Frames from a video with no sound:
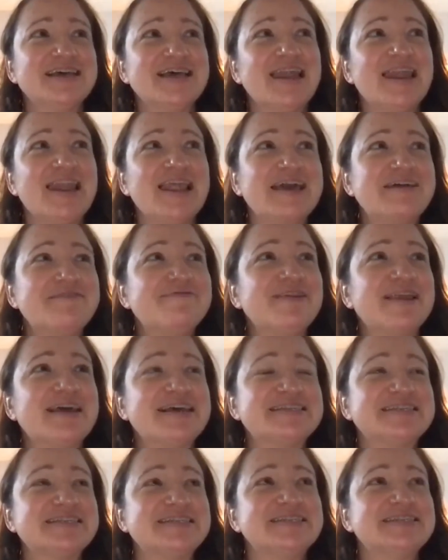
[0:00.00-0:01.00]
life
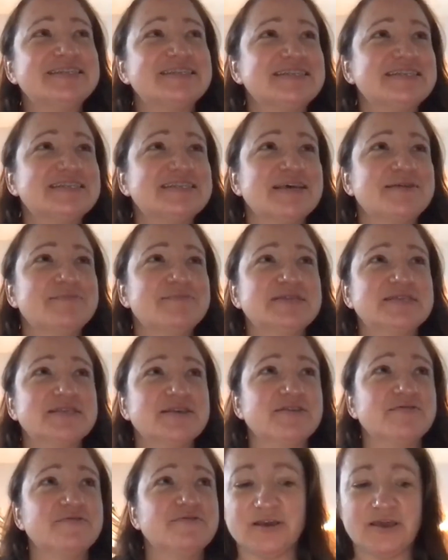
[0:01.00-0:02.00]
lessons in terms
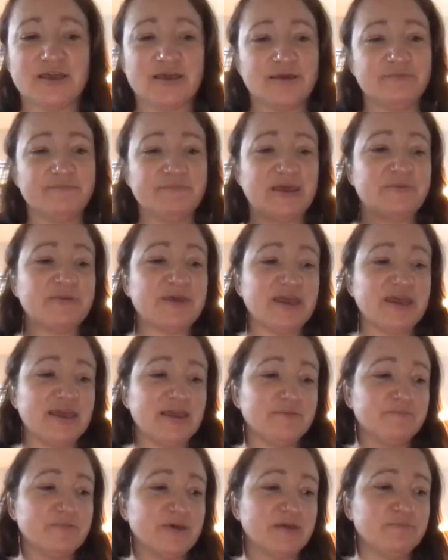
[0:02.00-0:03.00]
of
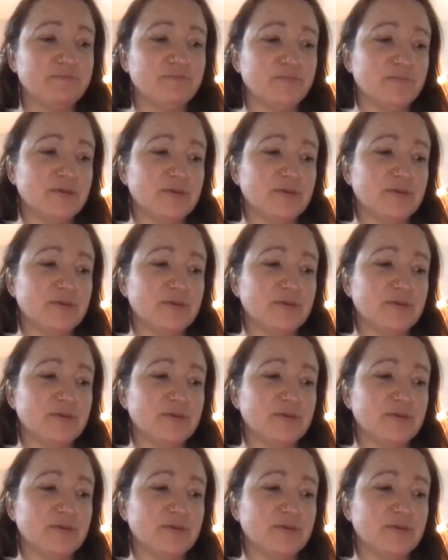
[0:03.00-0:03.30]
maybe in,